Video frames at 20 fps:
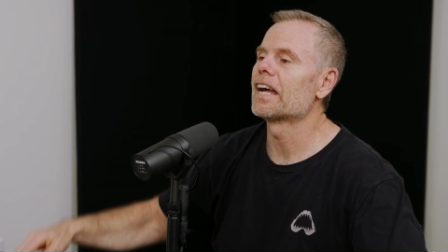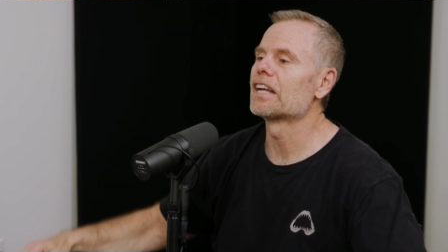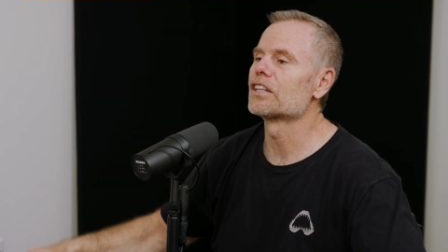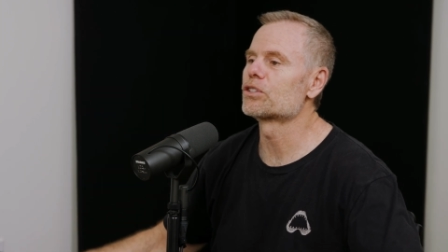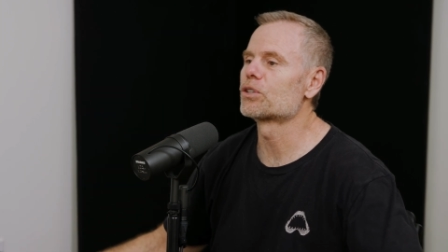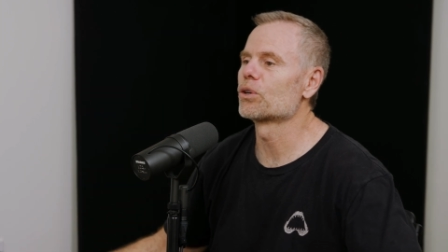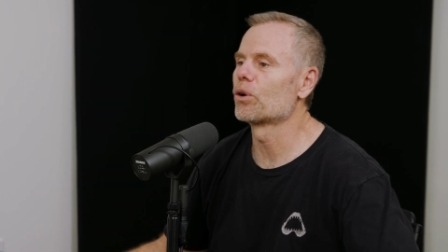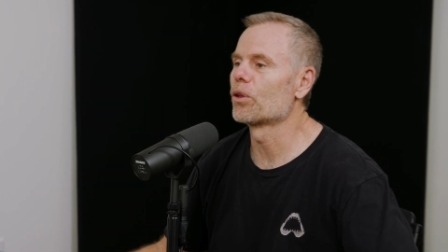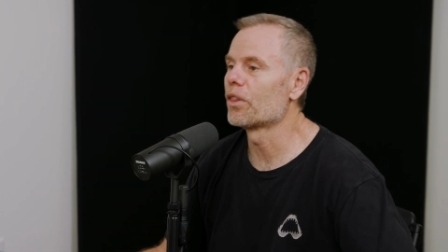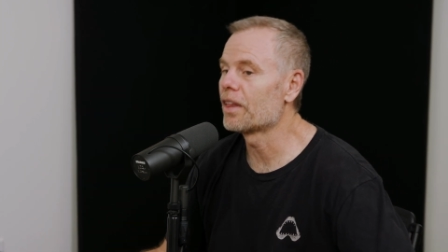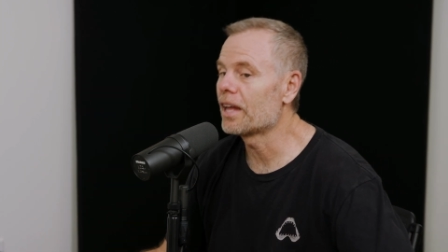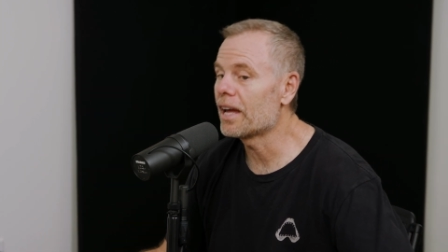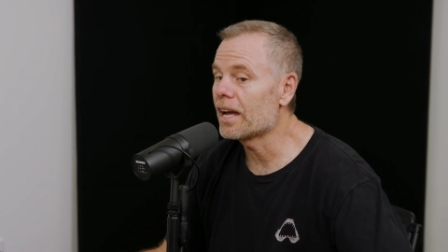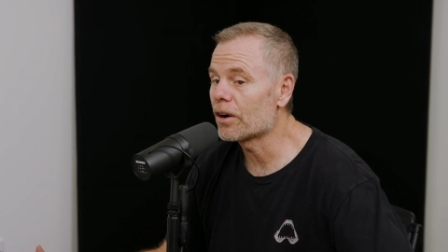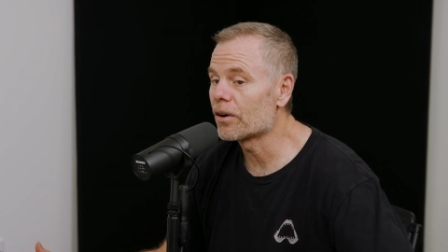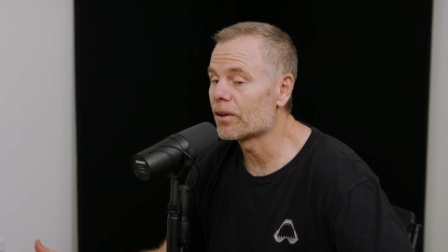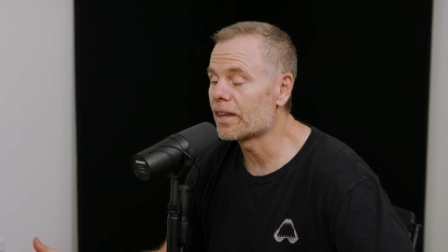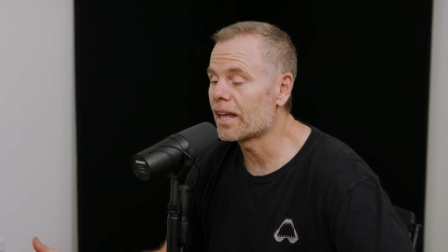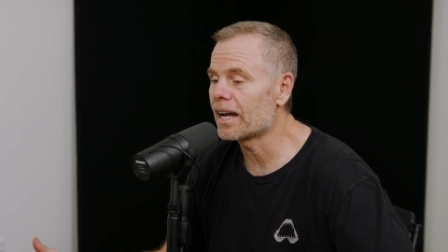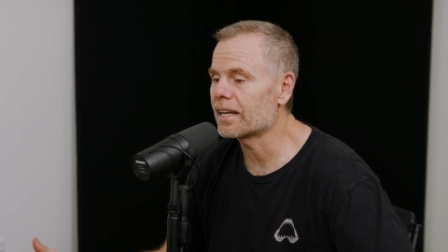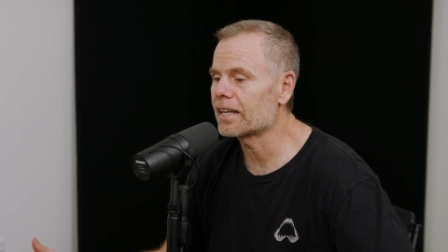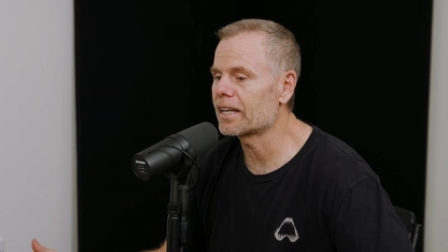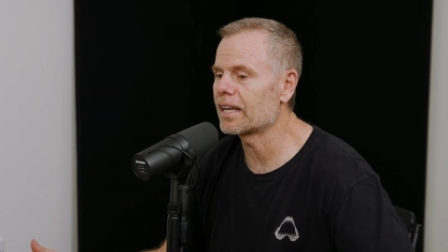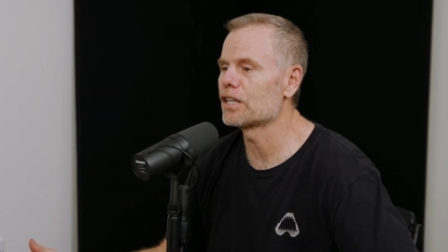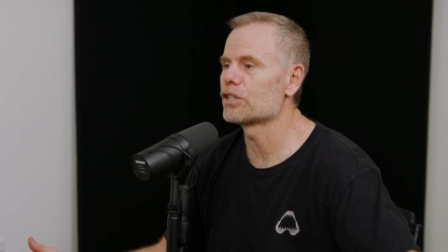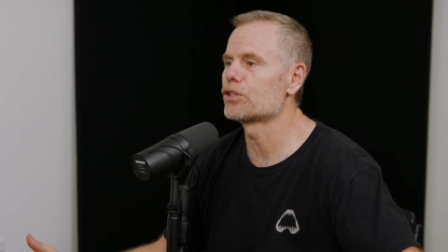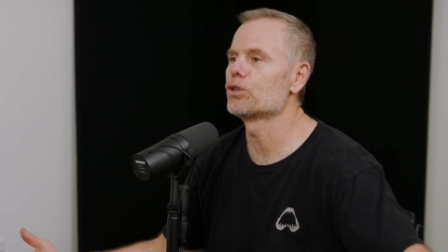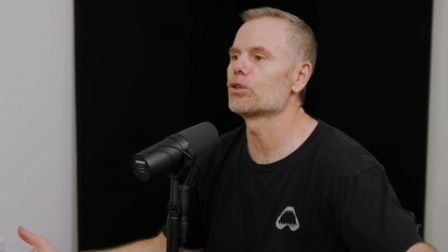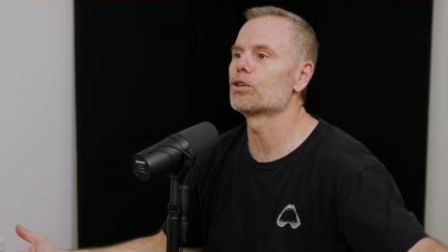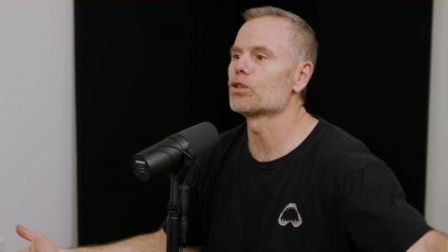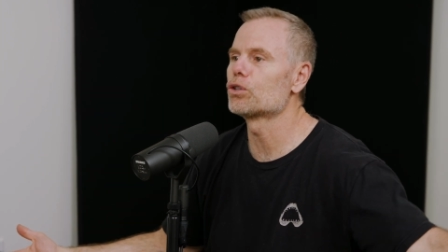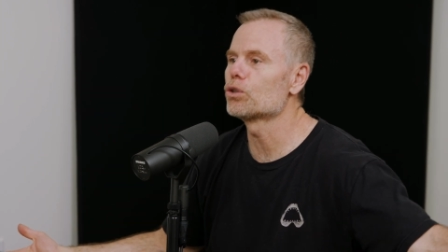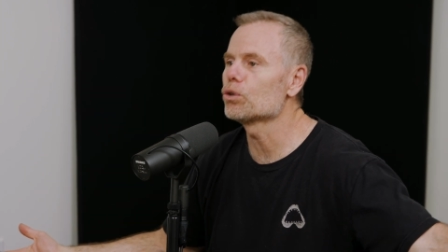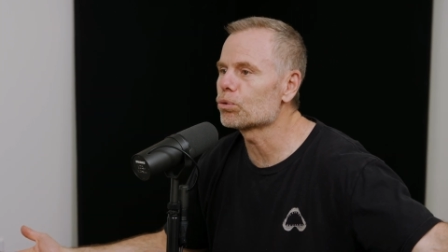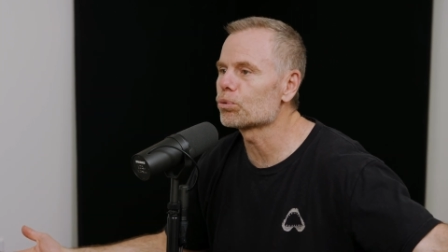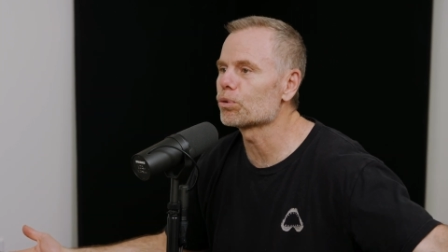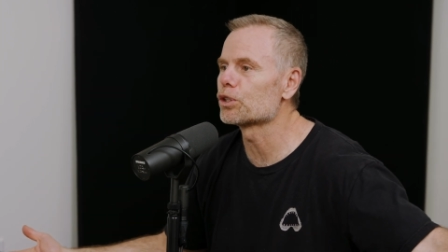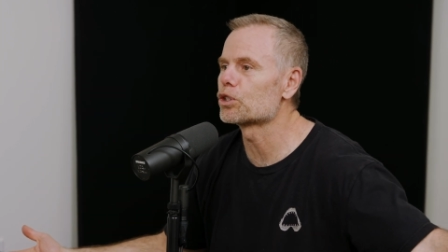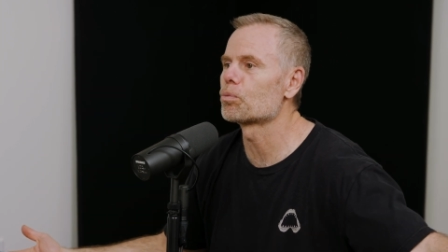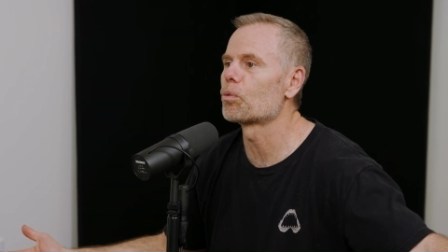And so there, in that case, you could
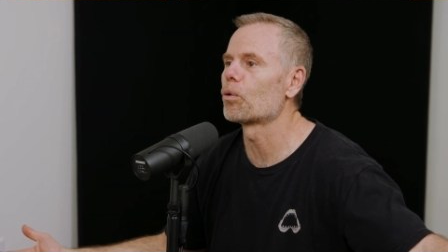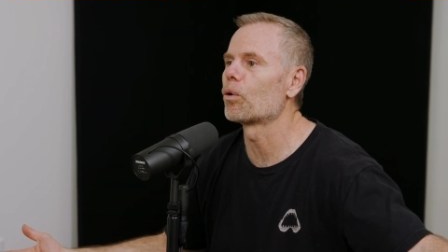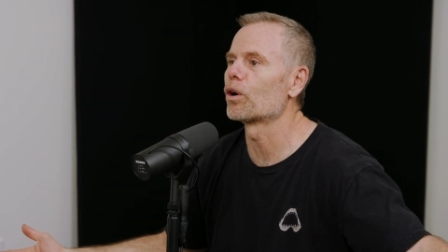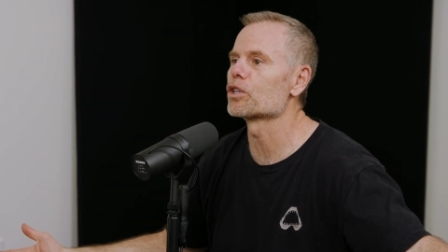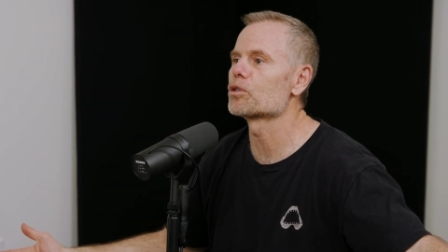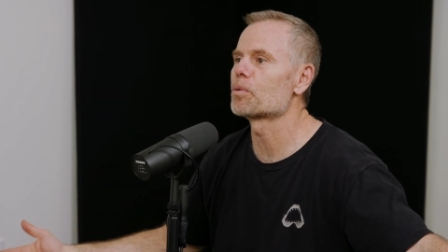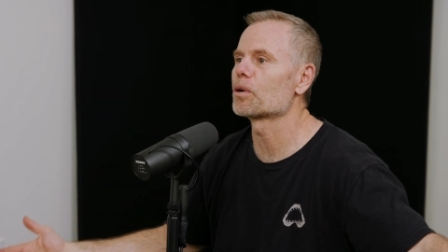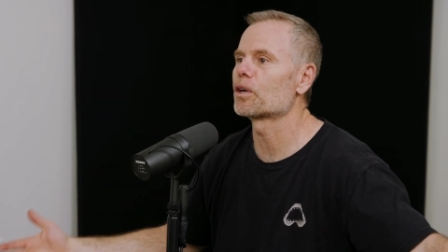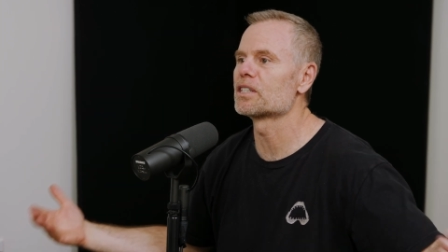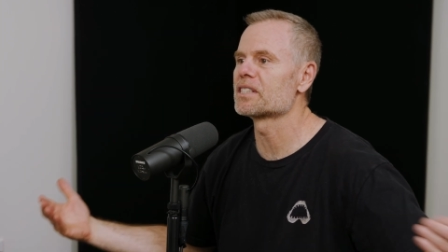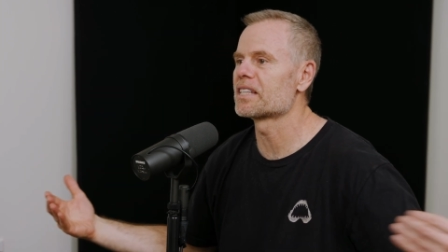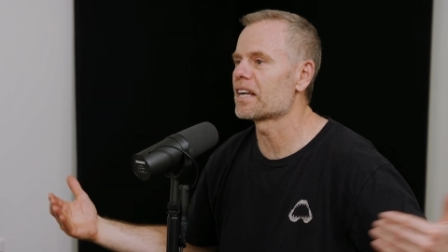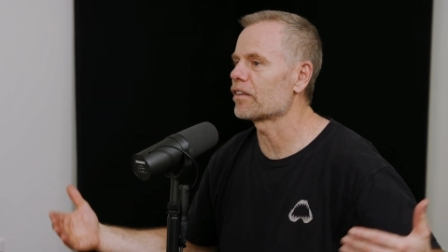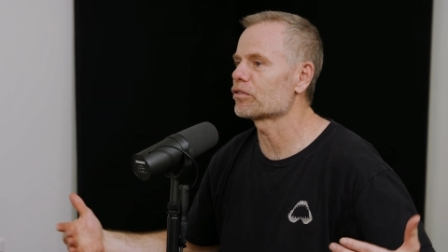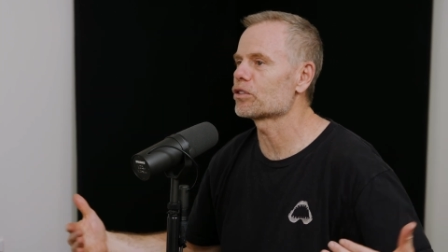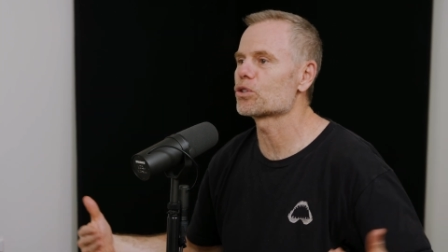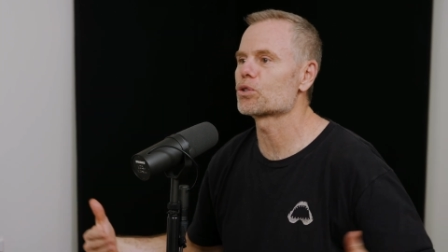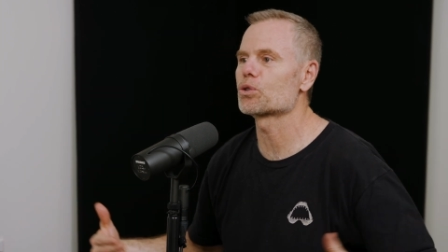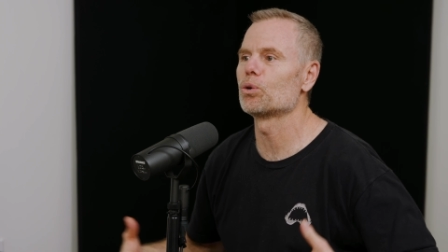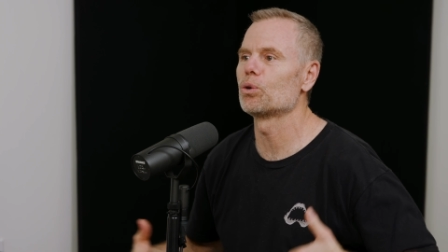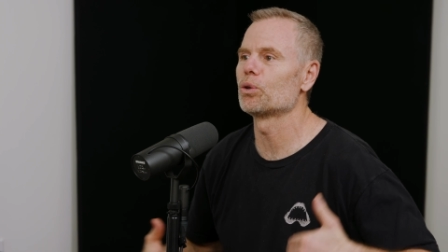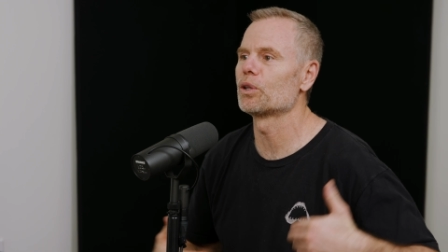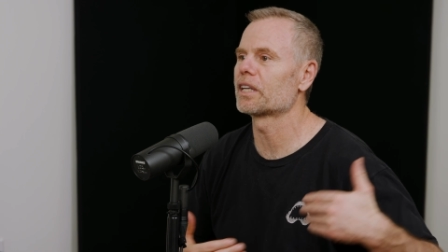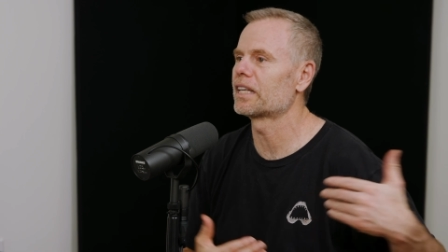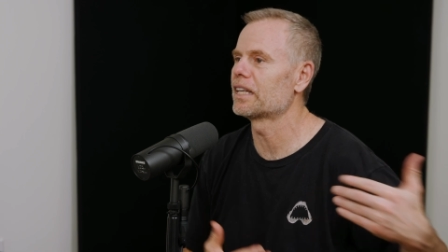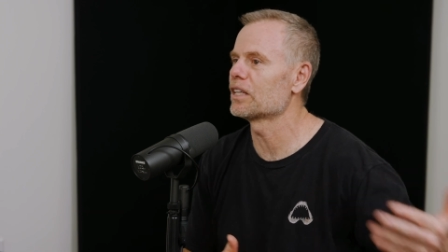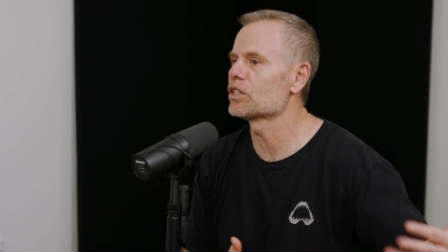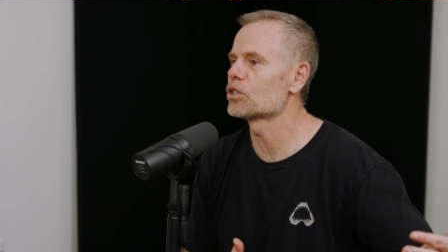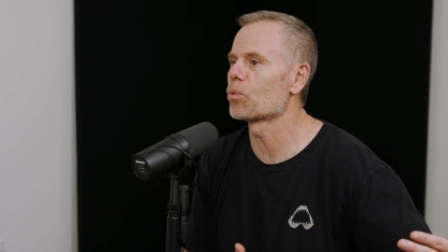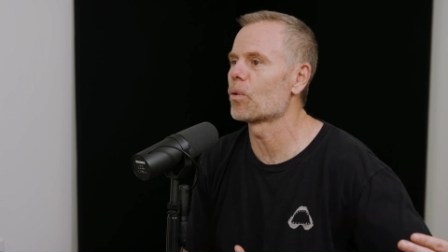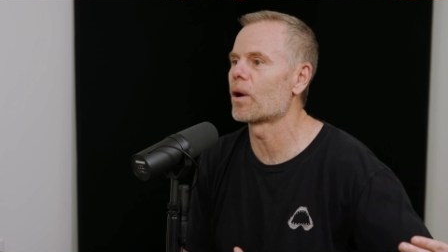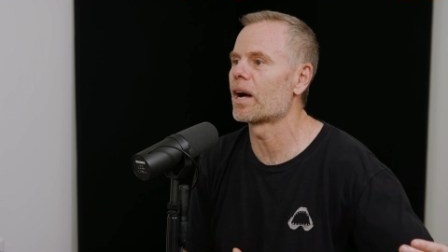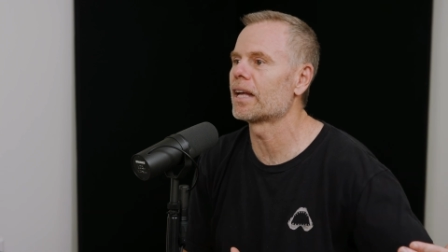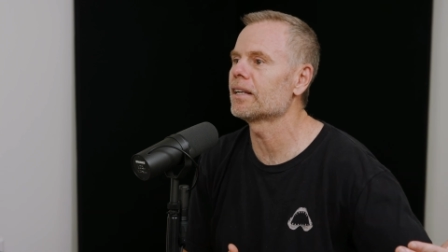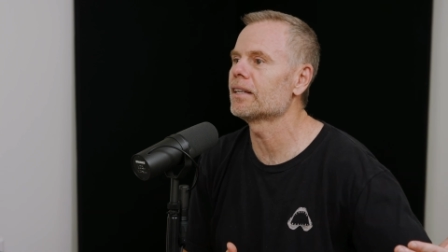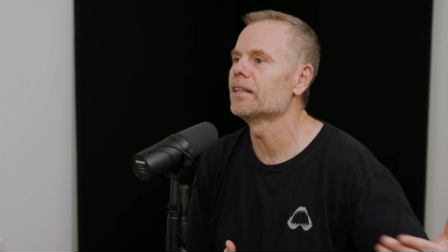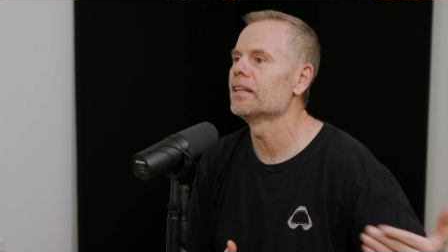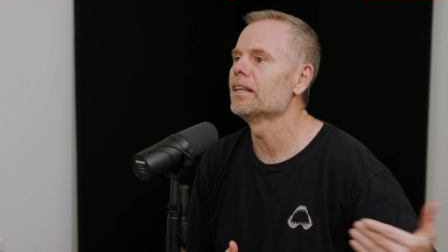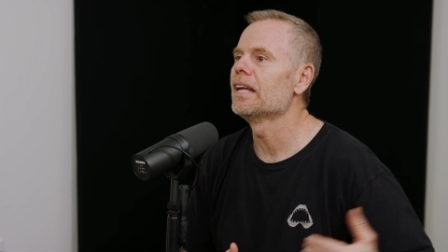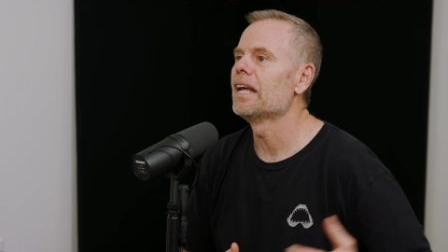do 3 sports because after school, the kids
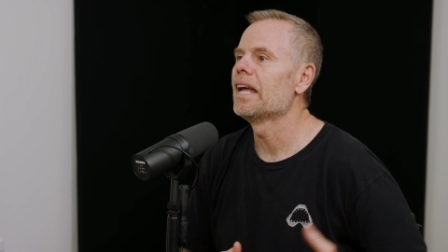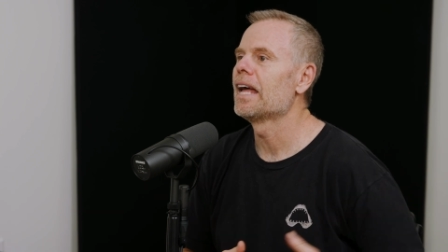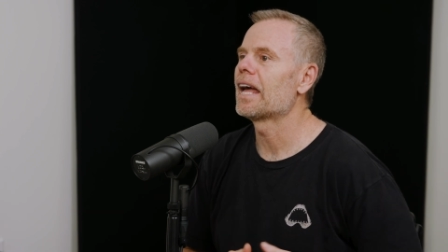went